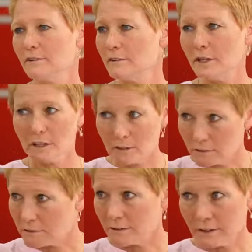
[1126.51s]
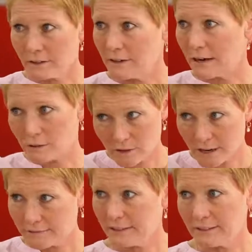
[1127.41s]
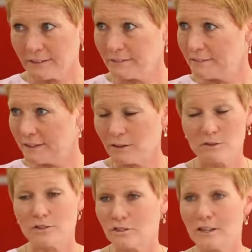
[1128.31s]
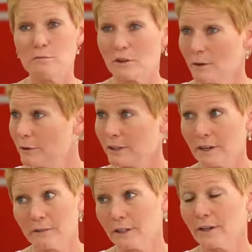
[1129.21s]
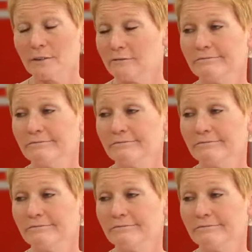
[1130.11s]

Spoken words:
Her teenagers are now driving it. It just keeps going and going and going.